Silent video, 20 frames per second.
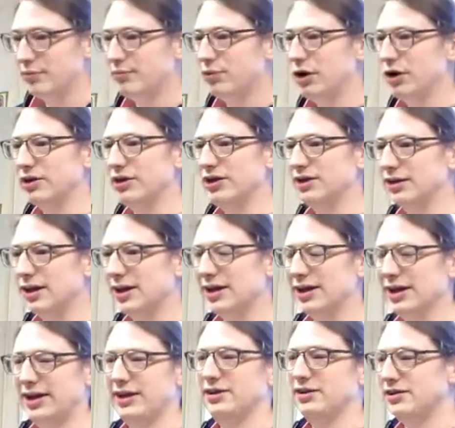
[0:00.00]
party
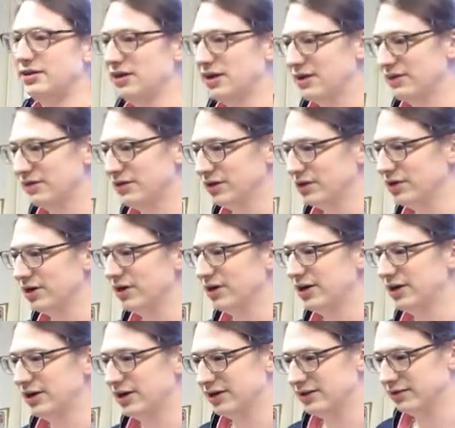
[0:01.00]
line in the
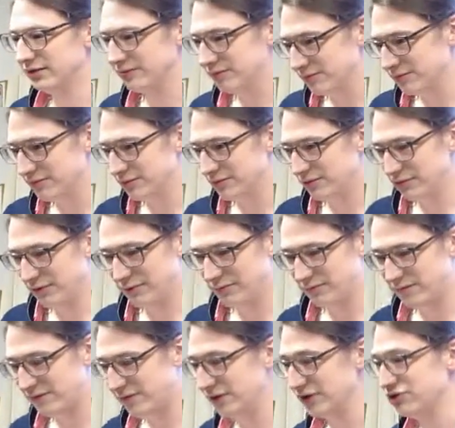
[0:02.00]
avant-garde on the
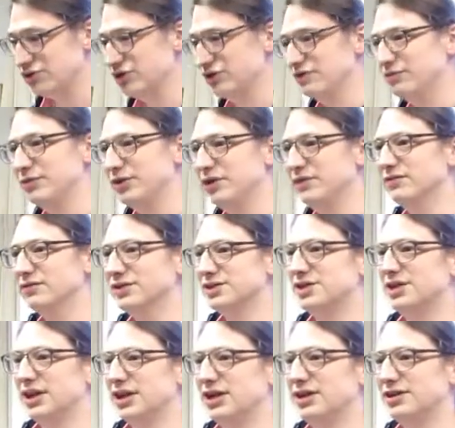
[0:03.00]
function of medieval
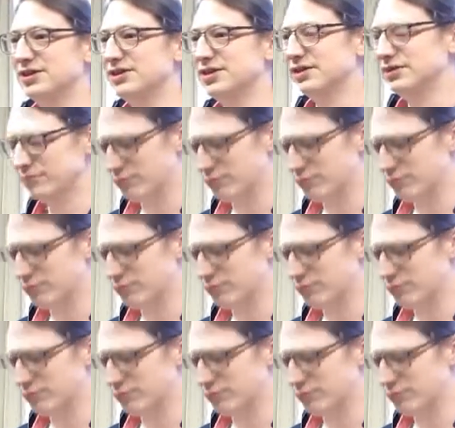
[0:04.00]
studies in